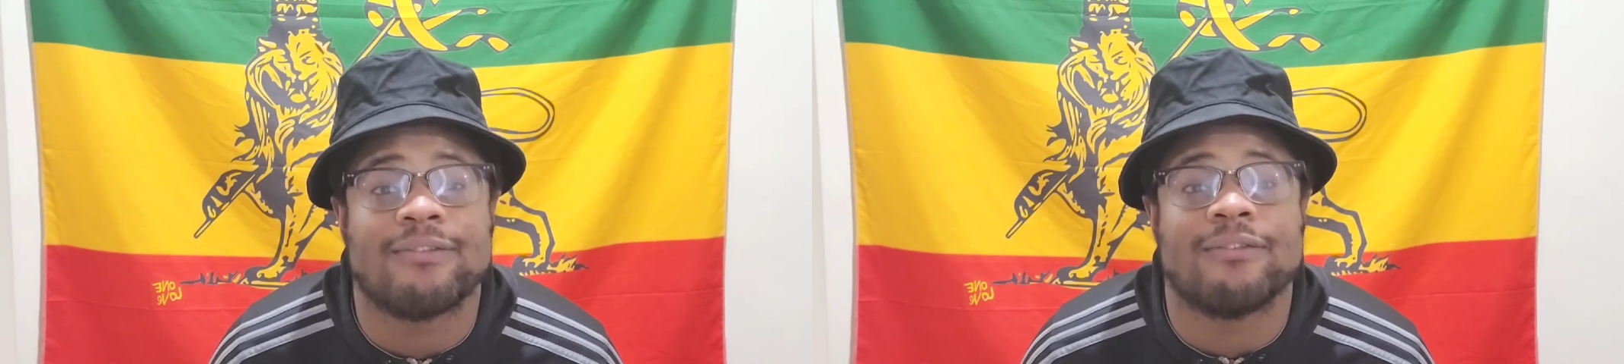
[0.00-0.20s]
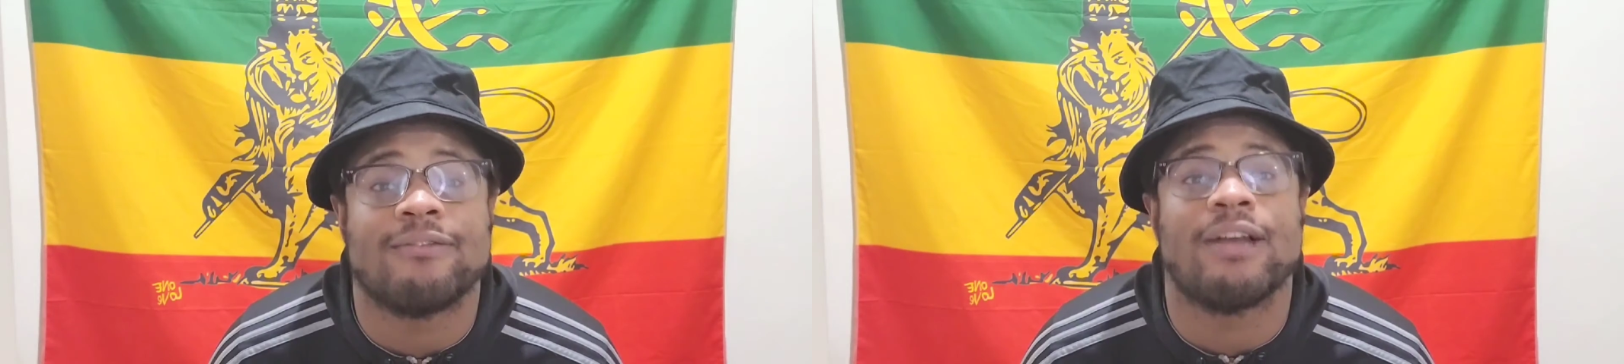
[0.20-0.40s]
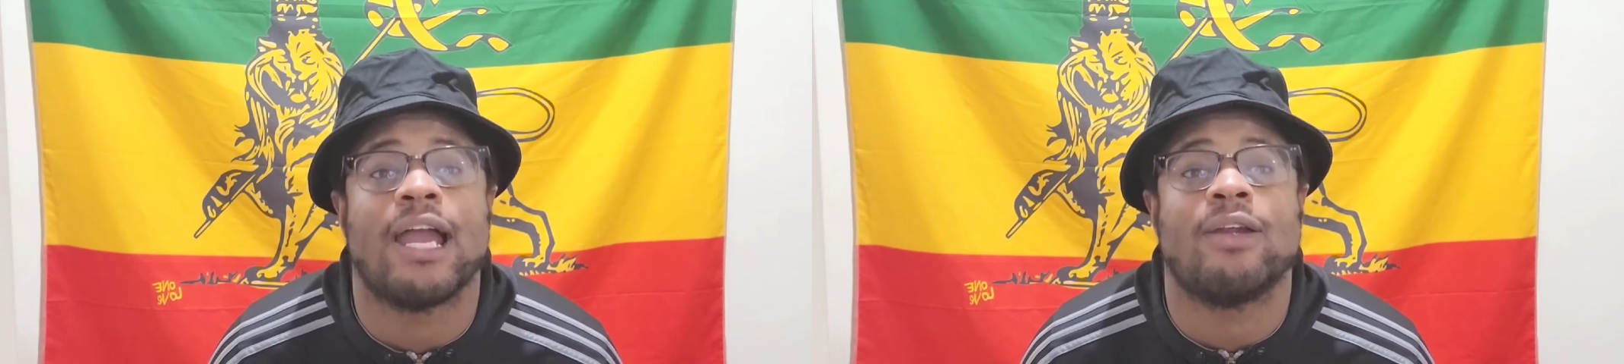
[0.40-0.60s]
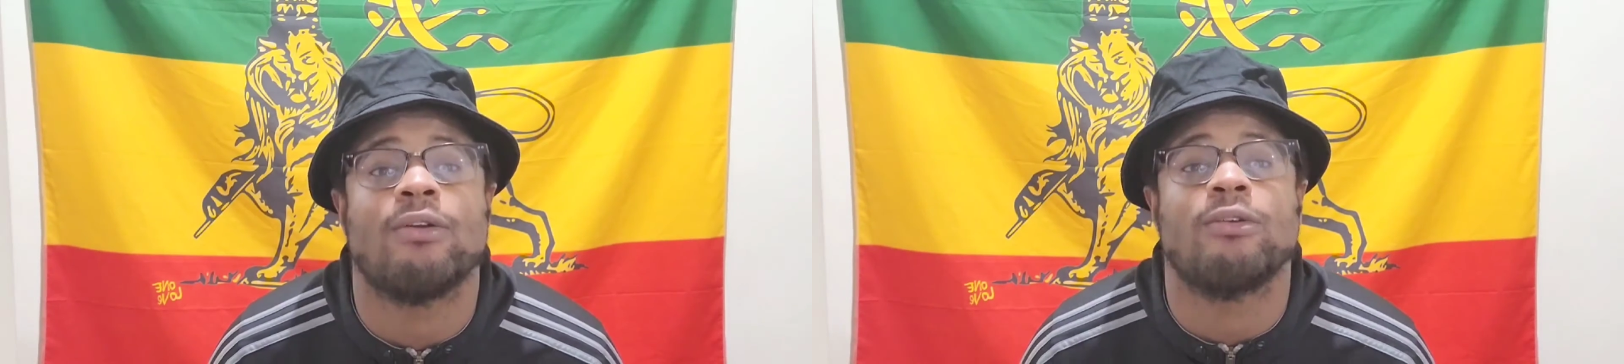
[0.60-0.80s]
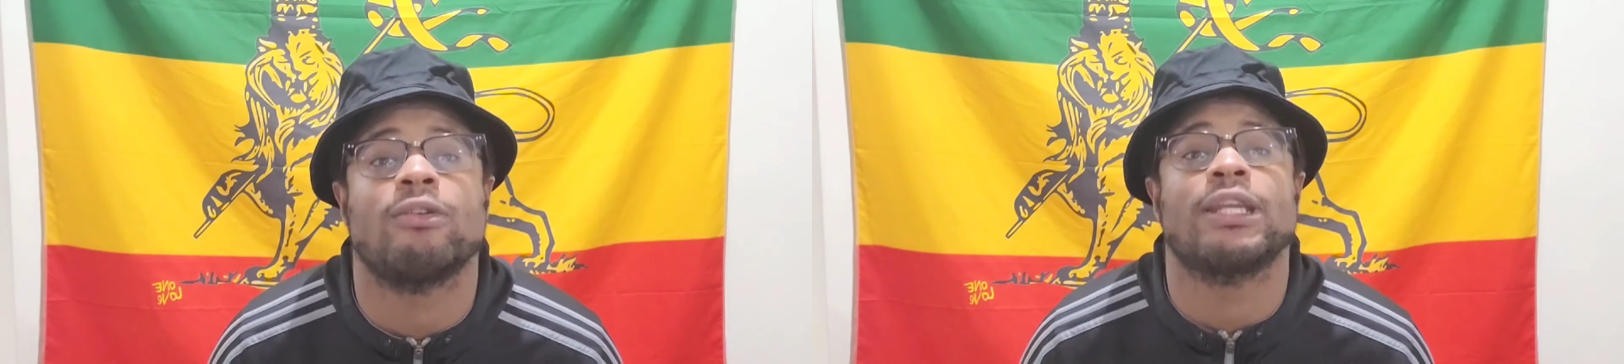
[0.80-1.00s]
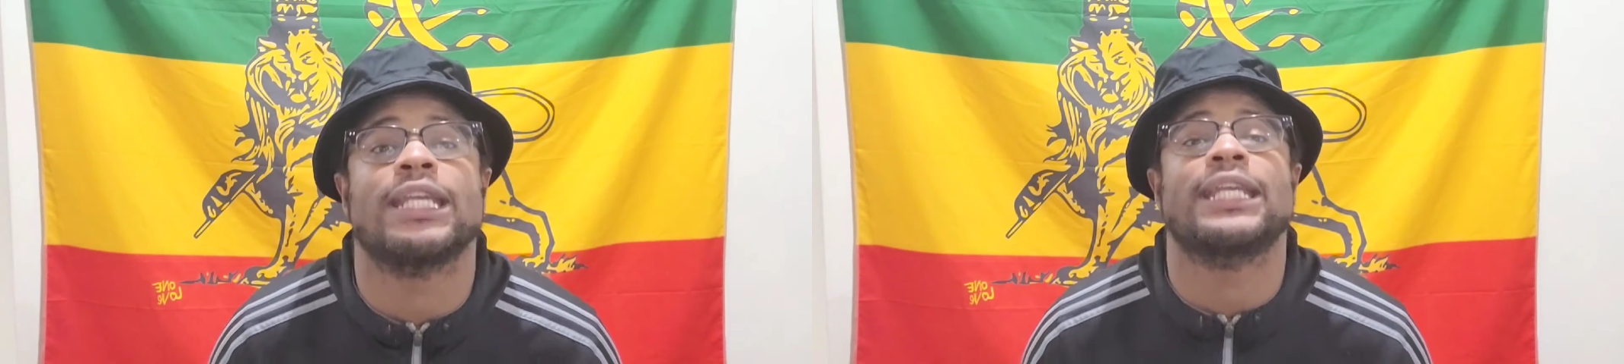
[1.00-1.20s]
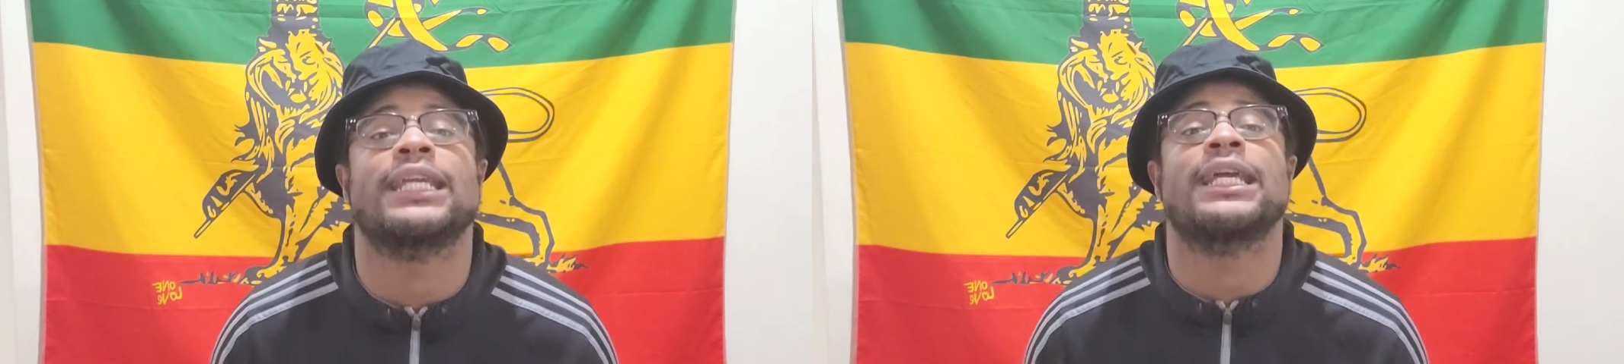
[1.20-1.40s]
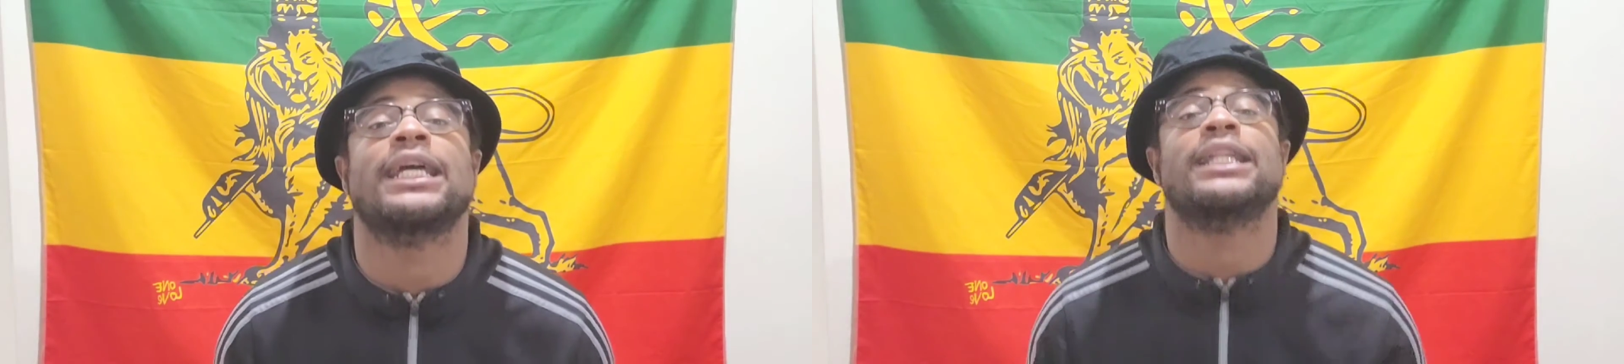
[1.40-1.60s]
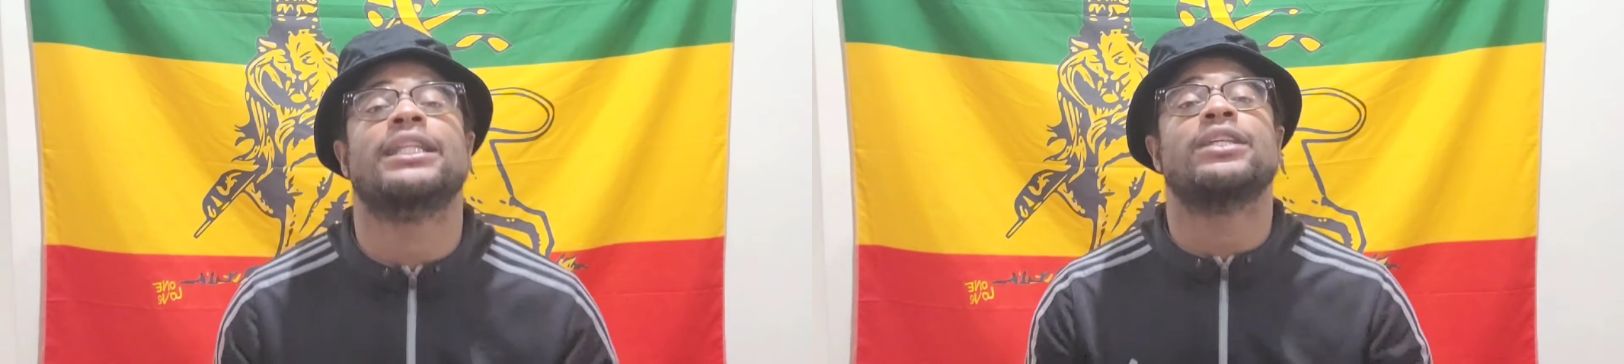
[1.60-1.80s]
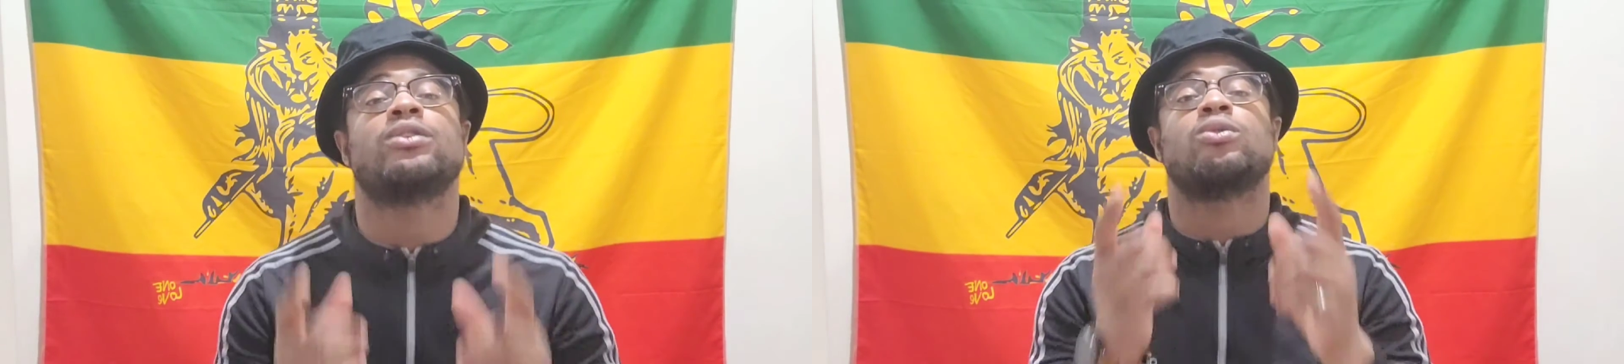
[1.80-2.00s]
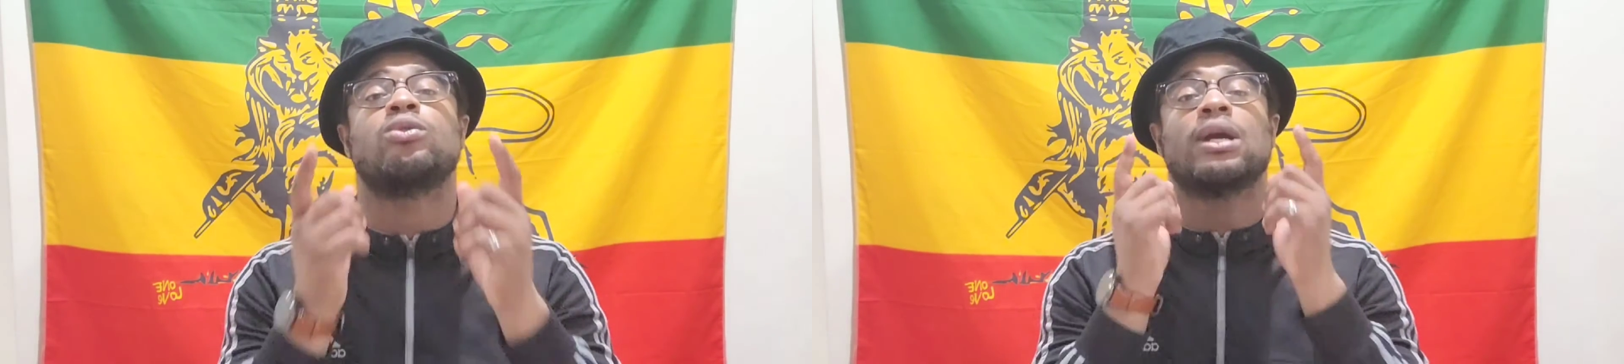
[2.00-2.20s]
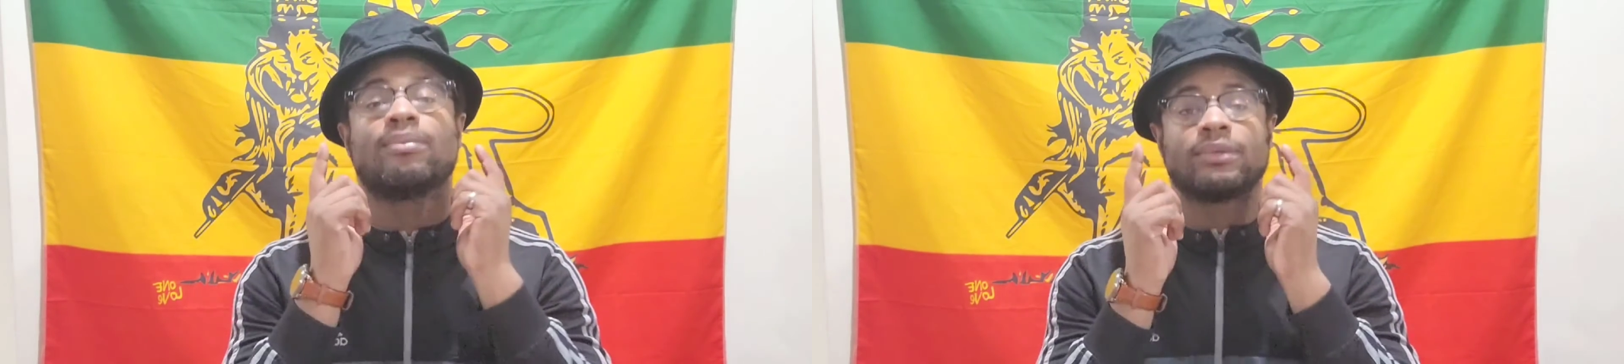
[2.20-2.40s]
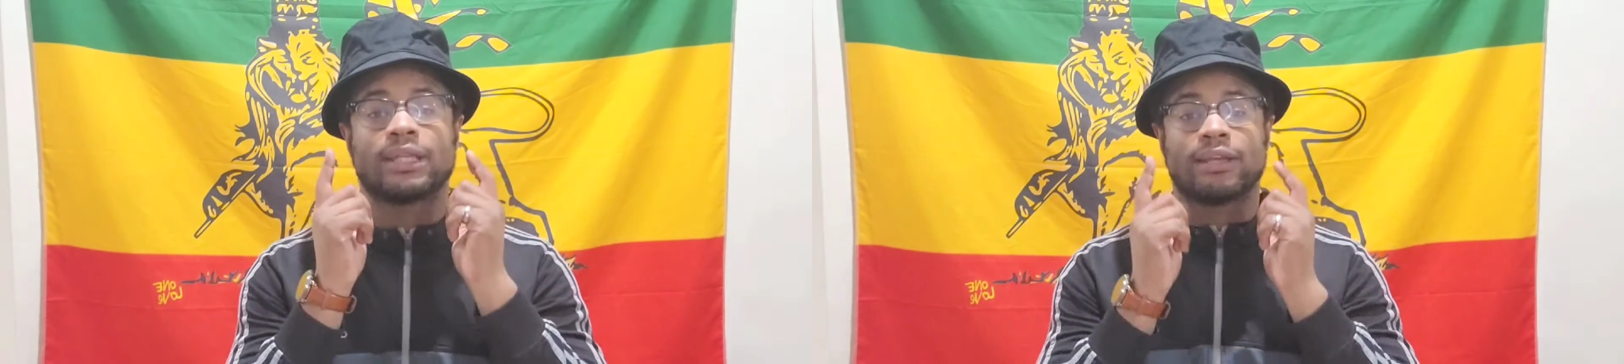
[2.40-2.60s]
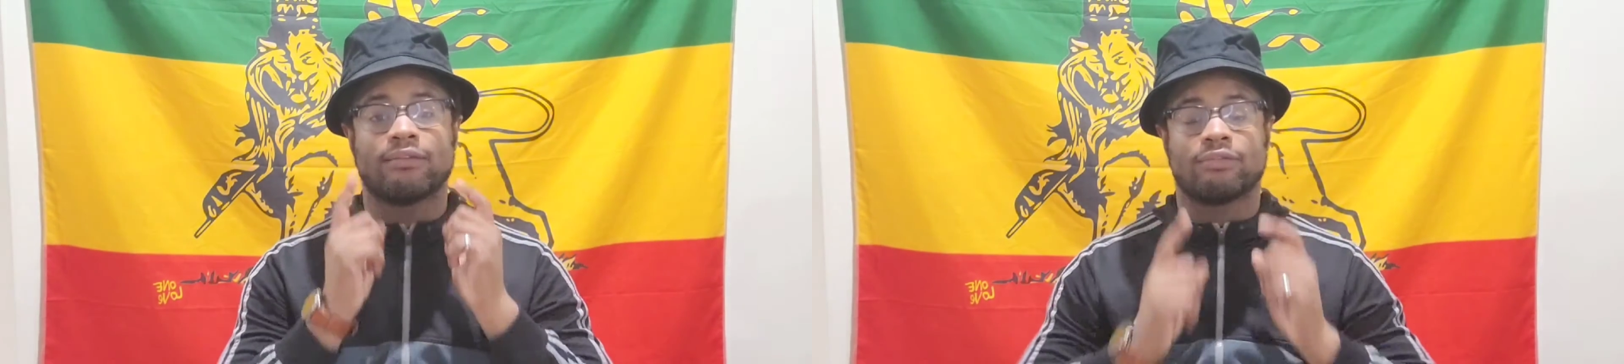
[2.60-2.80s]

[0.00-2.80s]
very disruptive.